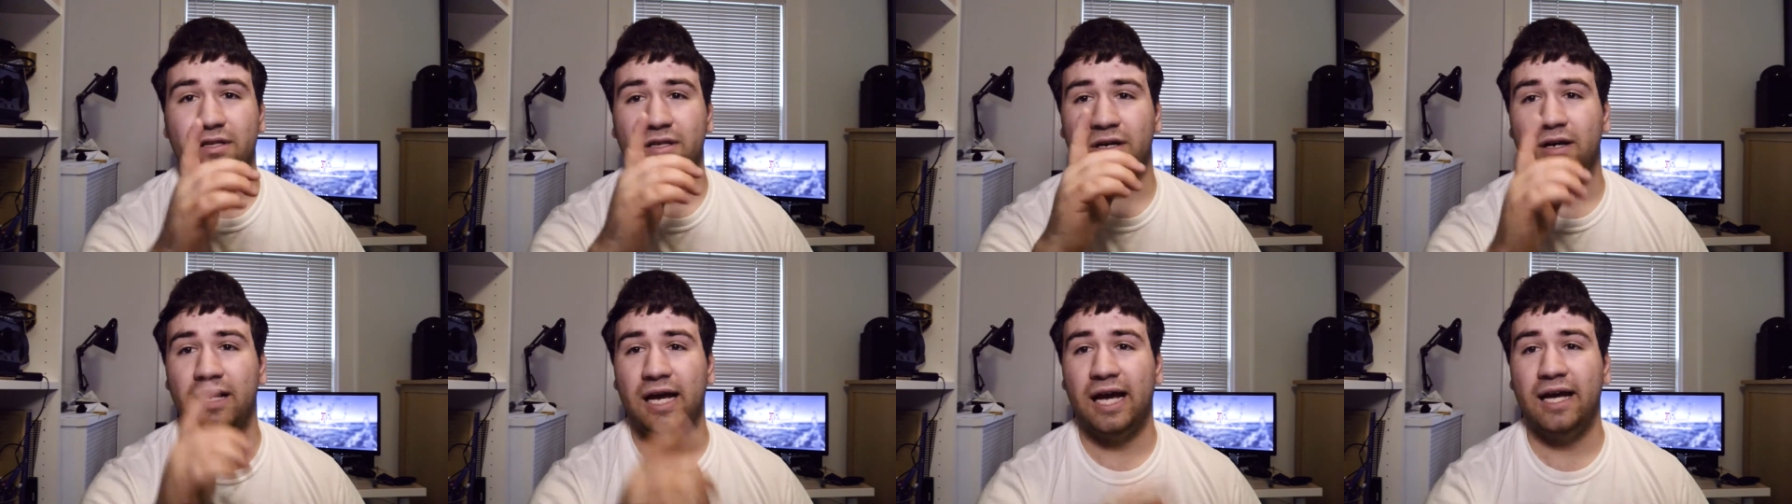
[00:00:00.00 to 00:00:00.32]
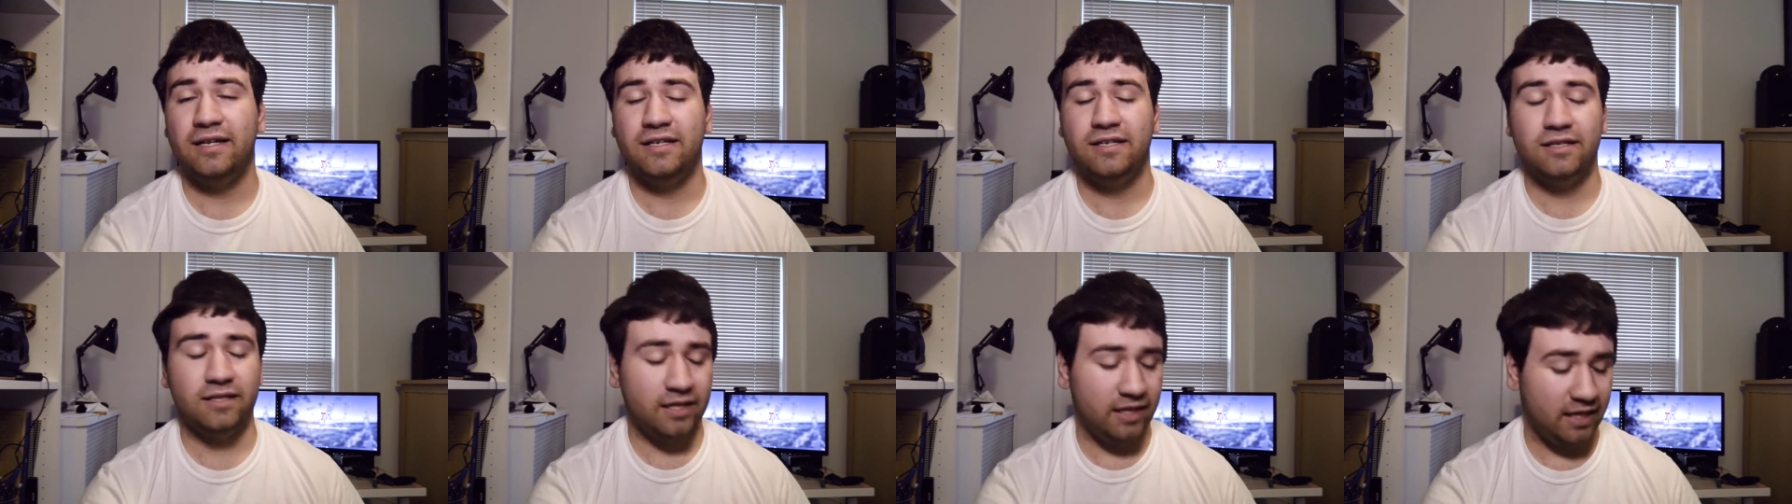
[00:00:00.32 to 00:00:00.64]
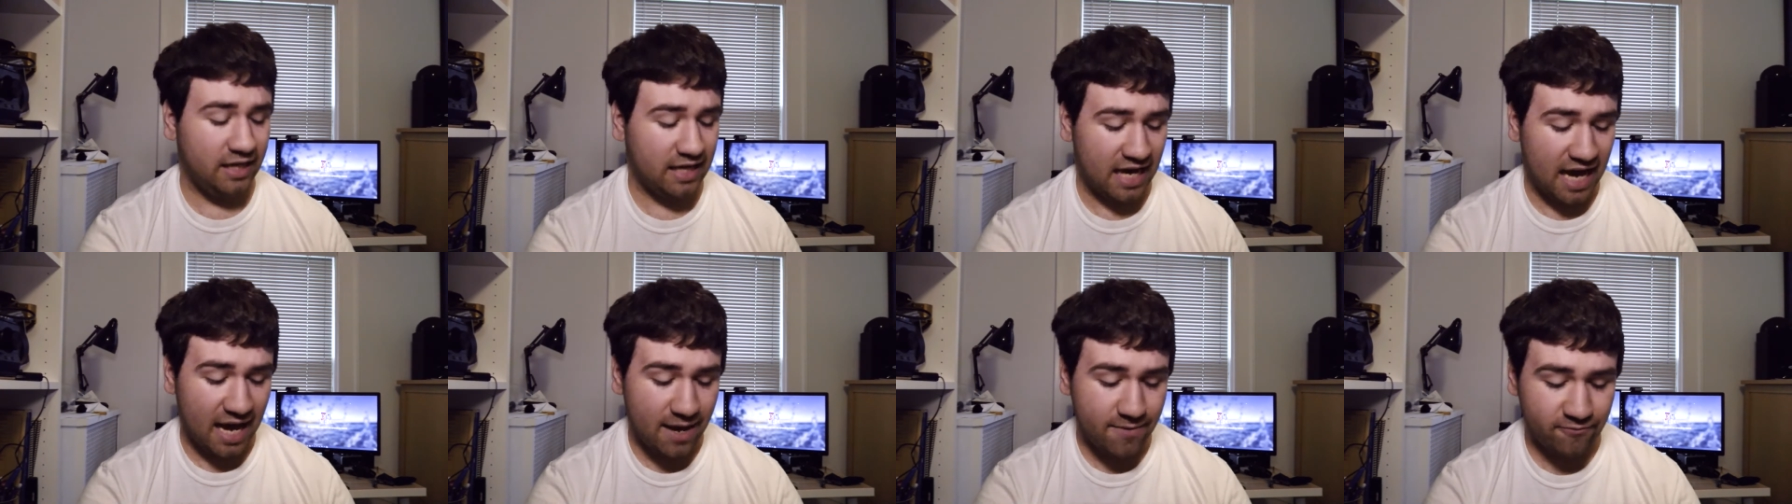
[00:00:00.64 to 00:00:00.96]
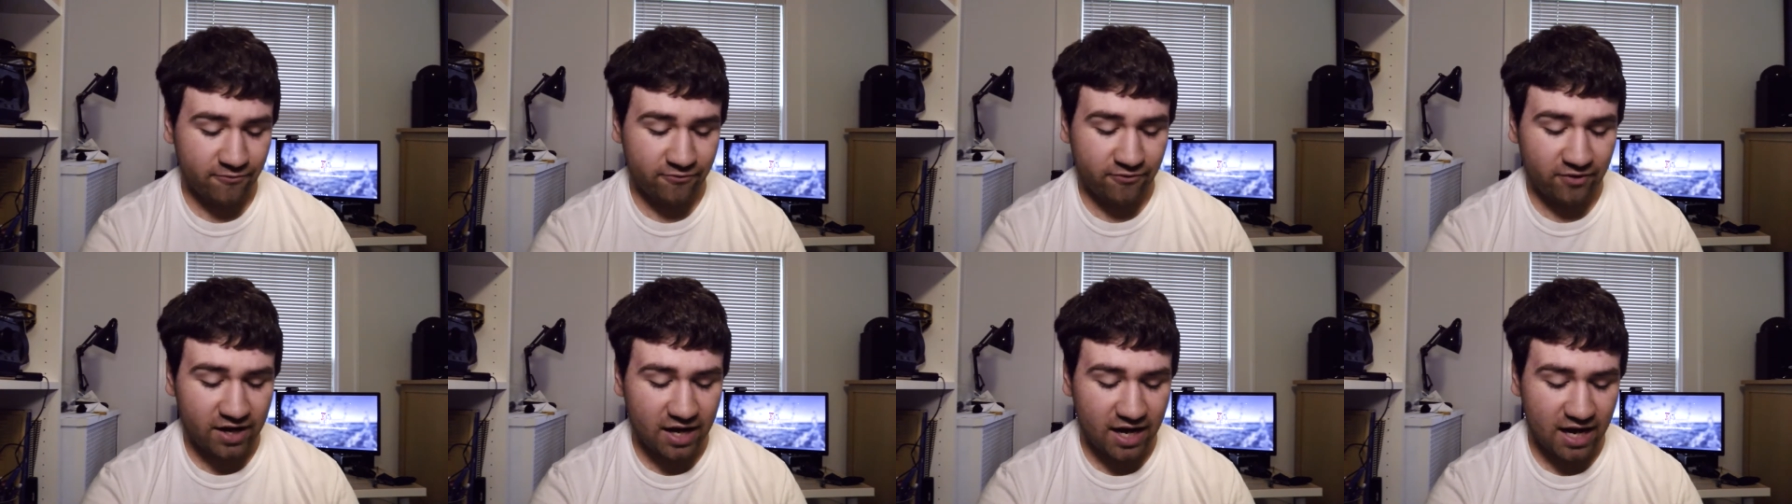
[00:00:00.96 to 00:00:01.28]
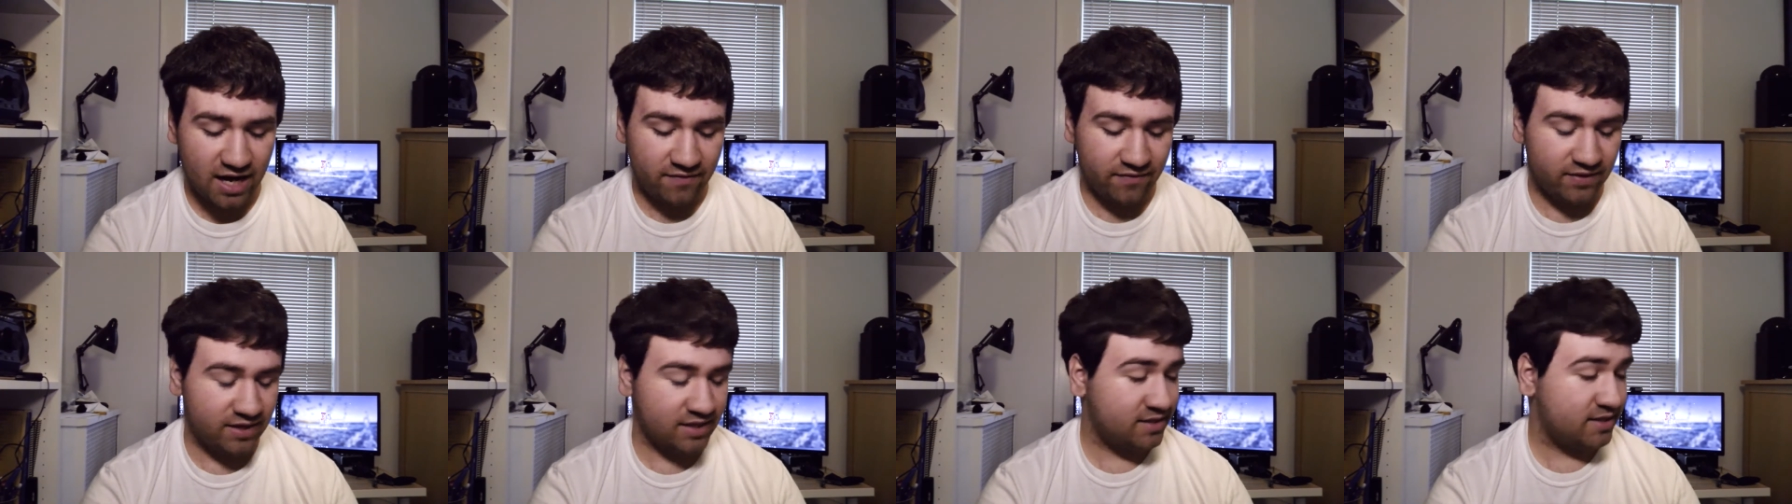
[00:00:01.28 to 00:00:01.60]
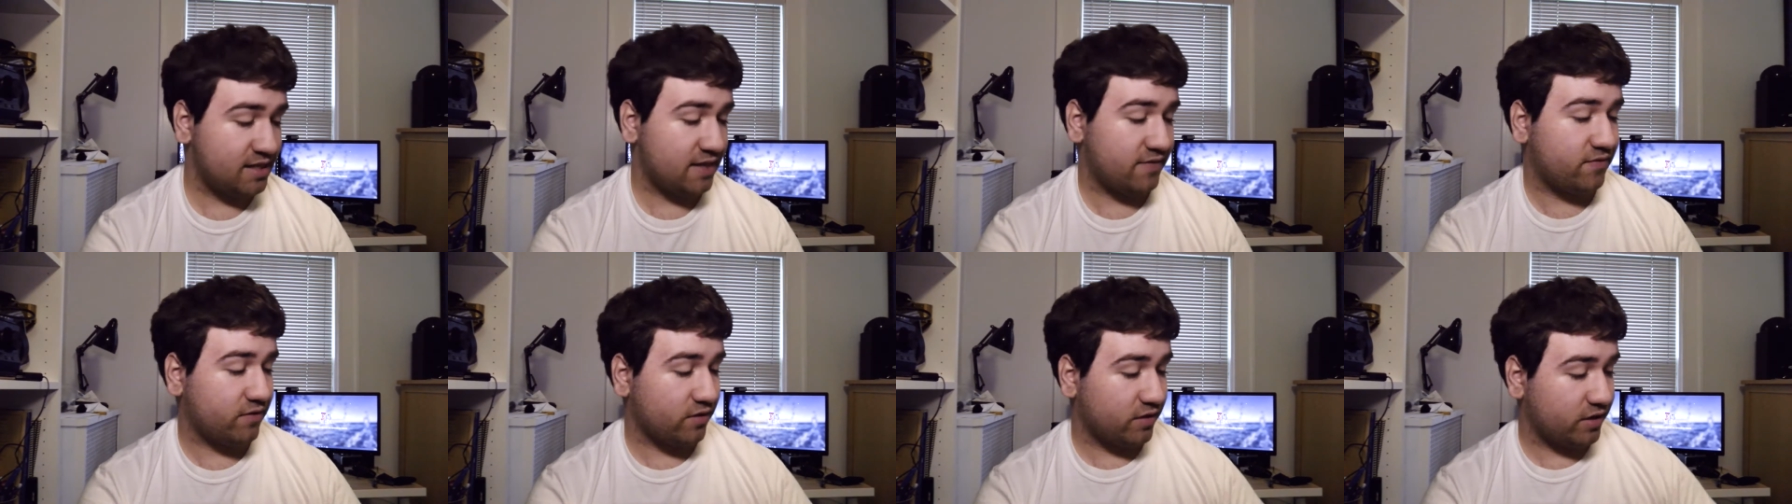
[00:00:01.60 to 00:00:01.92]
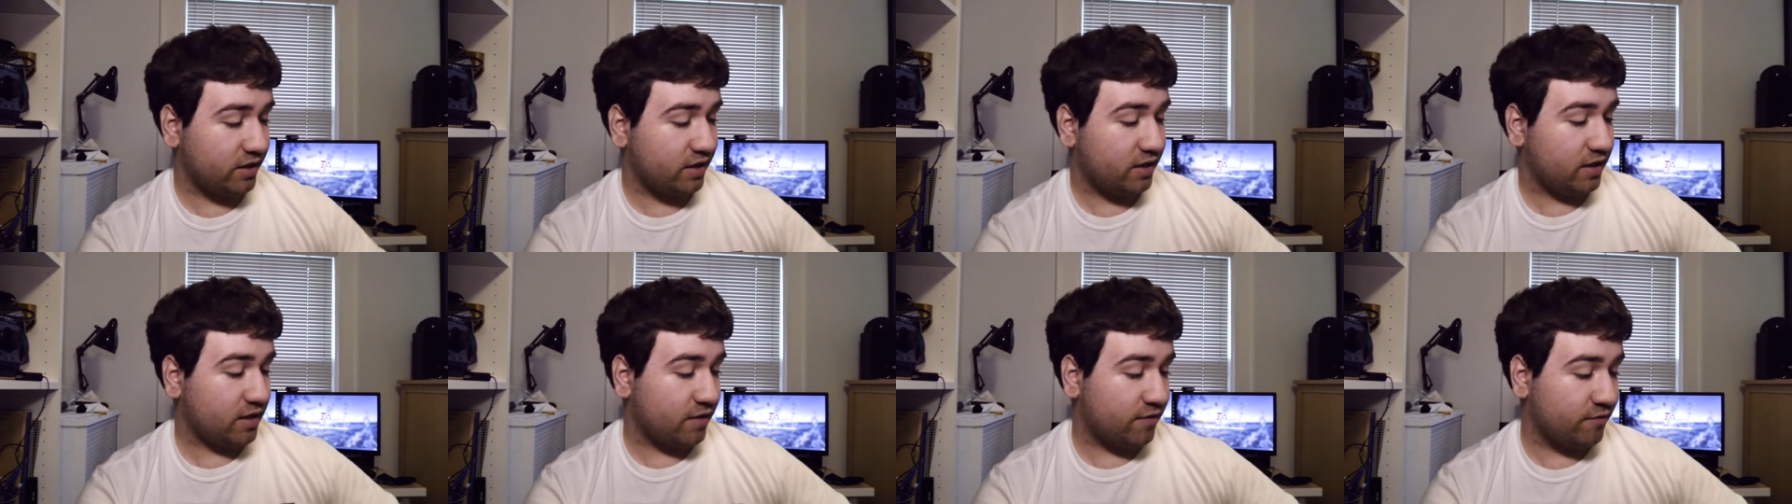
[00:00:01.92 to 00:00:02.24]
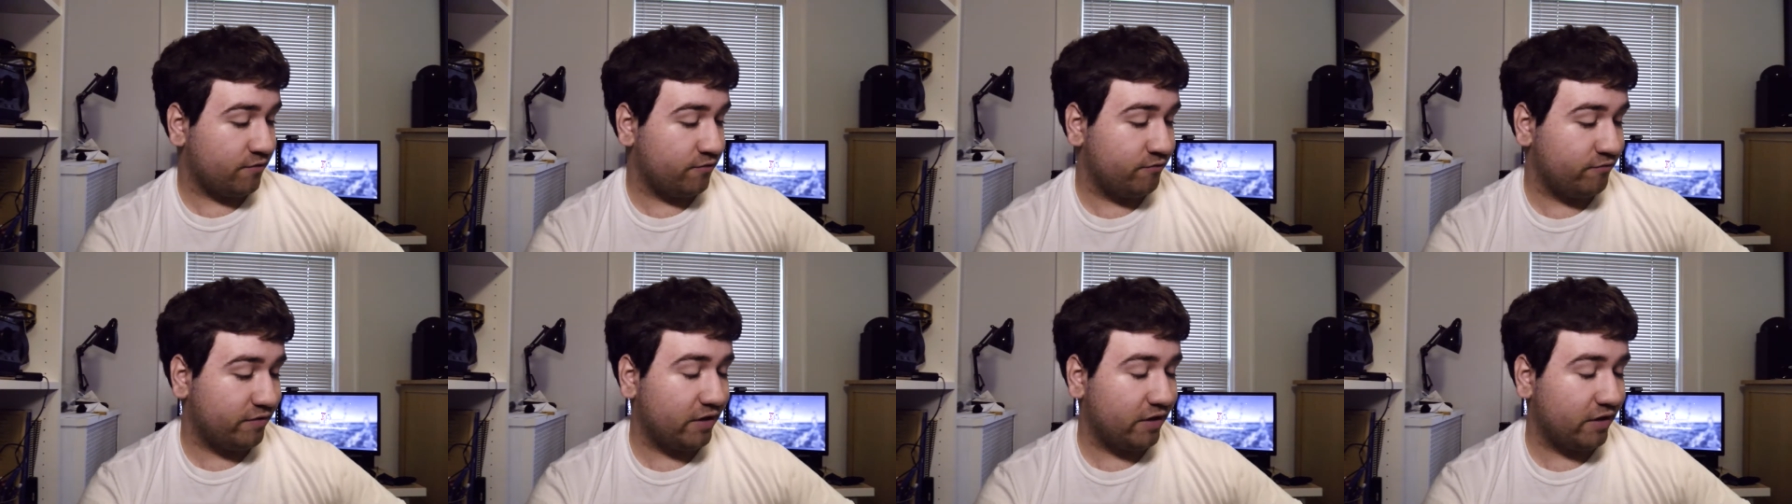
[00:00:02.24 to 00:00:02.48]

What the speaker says: The M5 is definitely a